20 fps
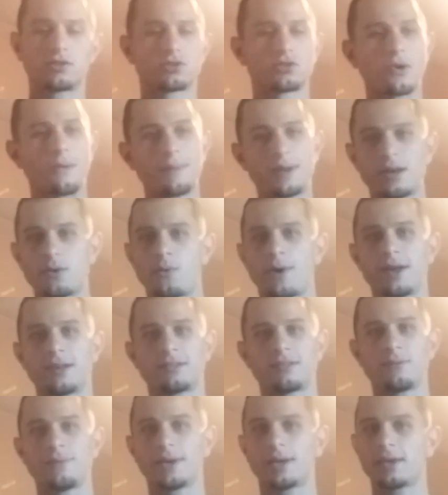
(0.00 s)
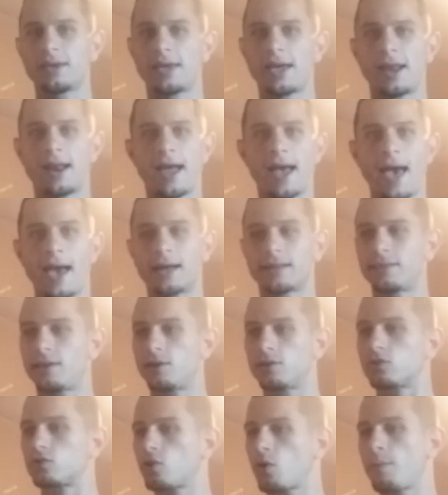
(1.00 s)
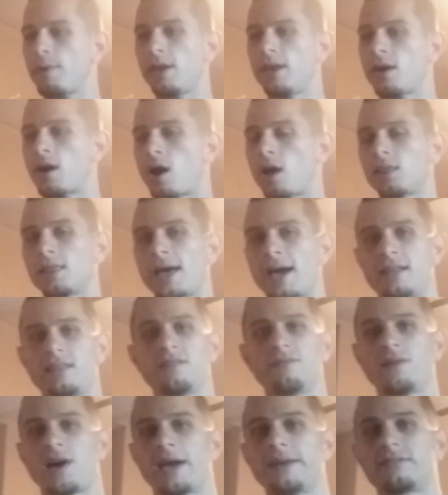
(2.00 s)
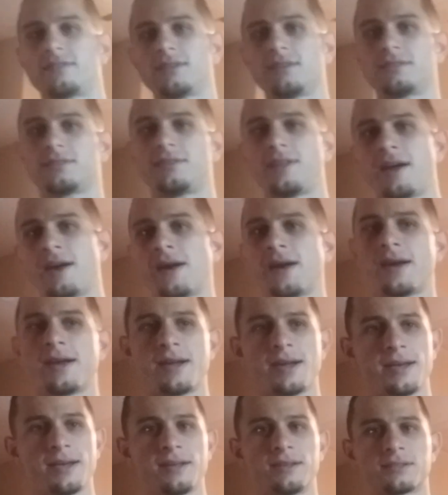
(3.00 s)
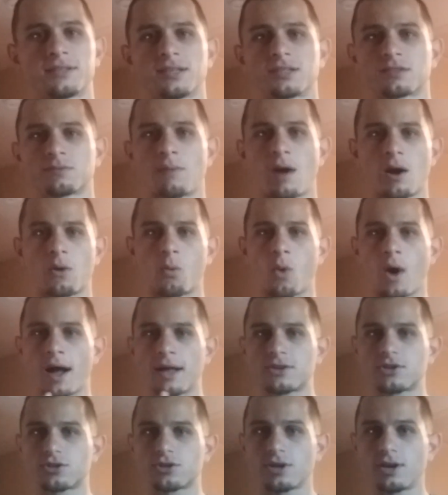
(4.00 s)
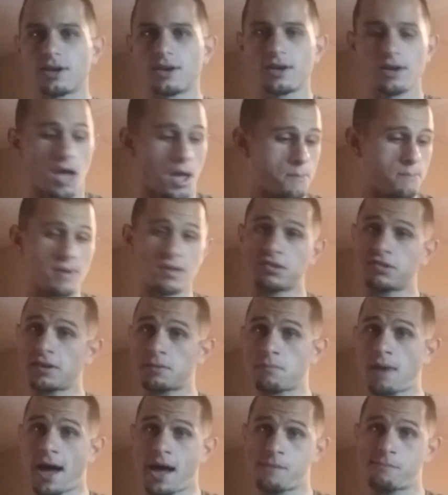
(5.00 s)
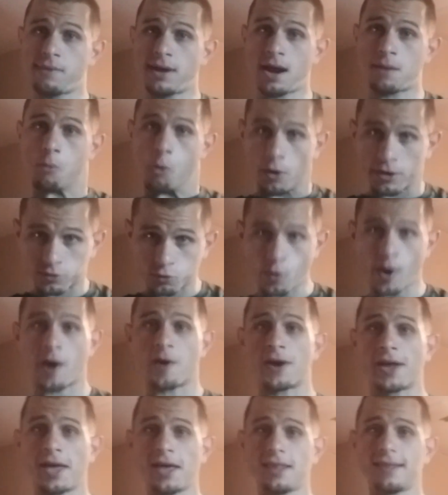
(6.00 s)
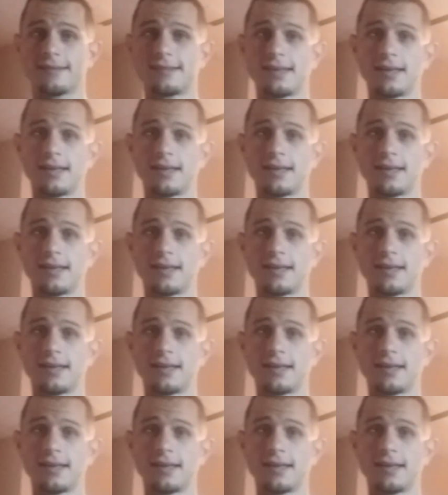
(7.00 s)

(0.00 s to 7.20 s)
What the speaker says: so many ways that we can get hacked. There's so many online devices. There is a smartwatch. I'm missing mine, but I'm always wearing it.